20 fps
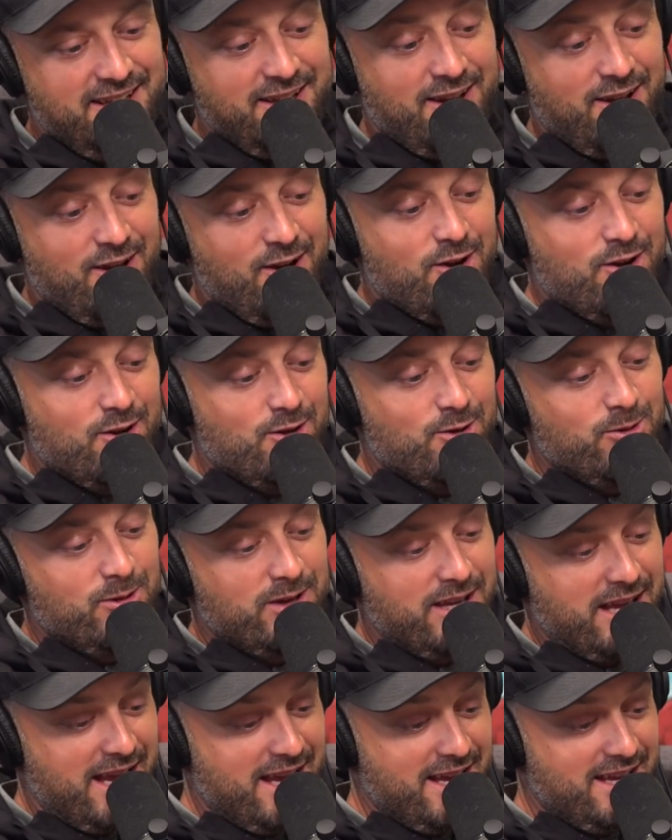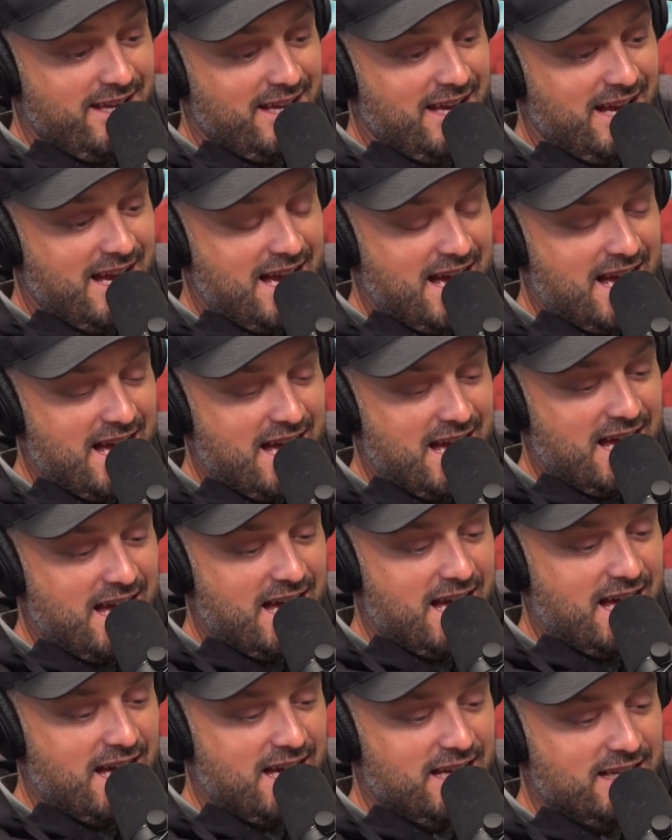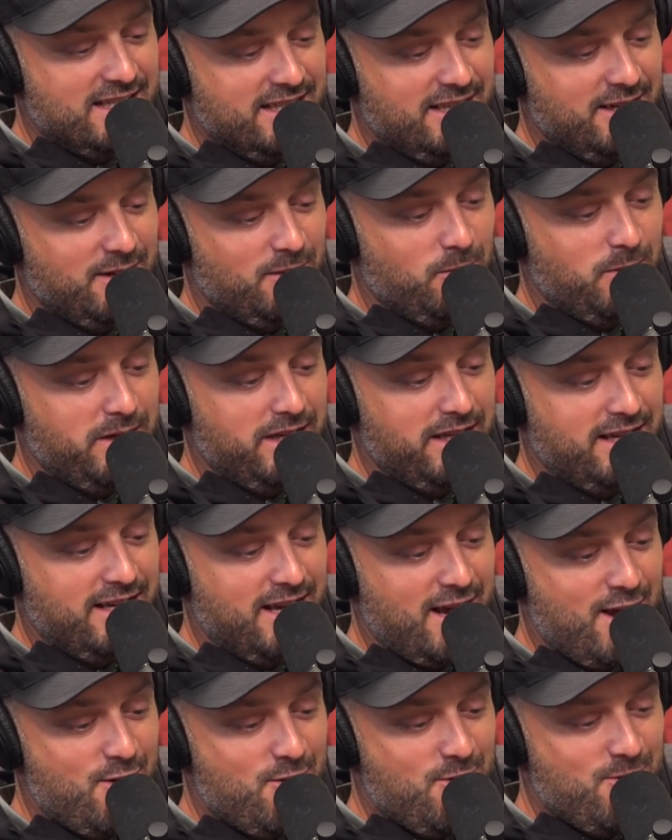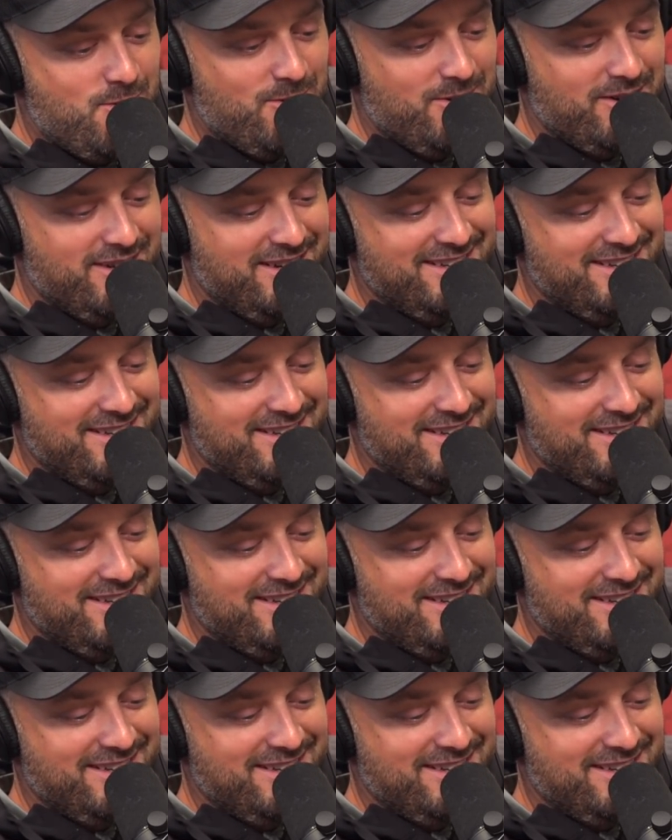go okay. Here we go.